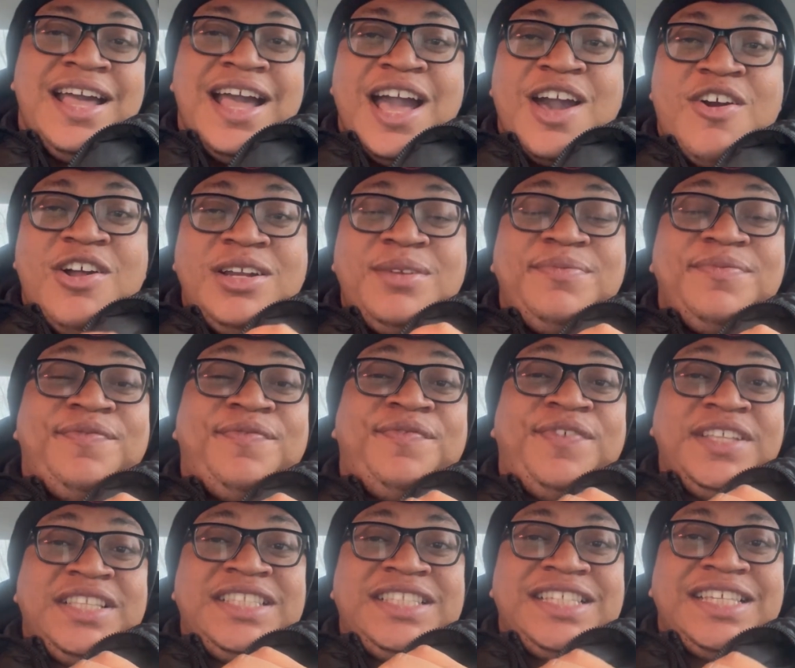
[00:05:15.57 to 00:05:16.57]
I call him
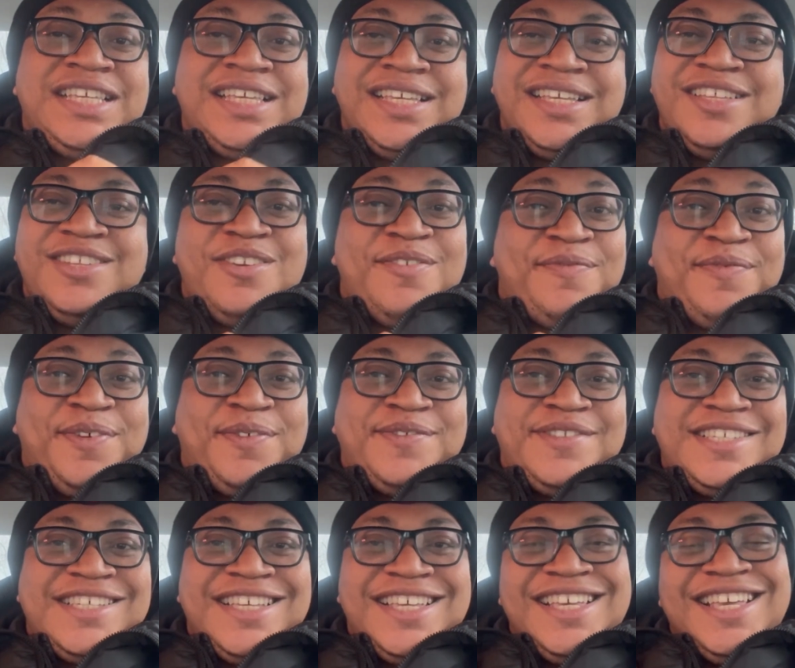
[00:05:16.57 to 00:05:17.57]
50, not
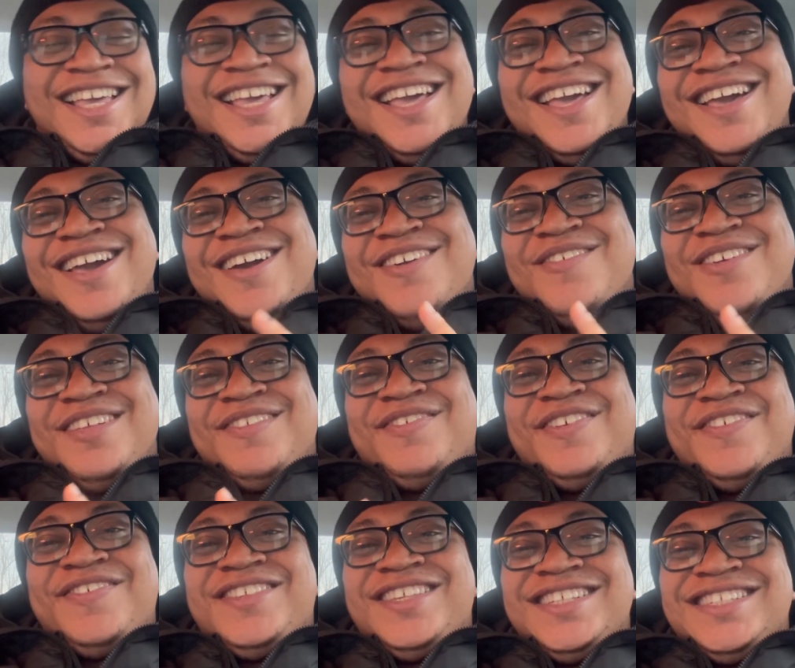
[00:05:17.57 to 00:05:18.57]
50. With
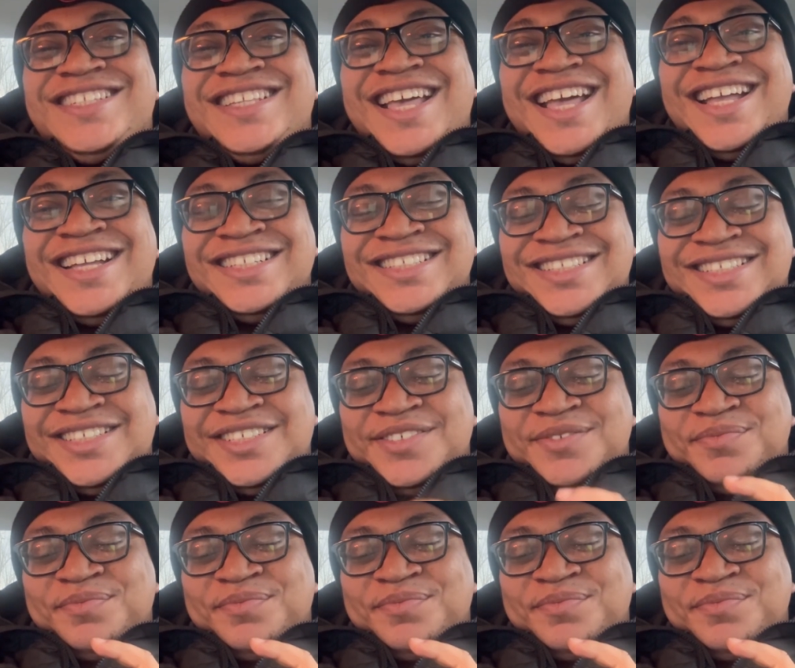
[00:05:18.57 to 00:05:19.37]
50 Cent,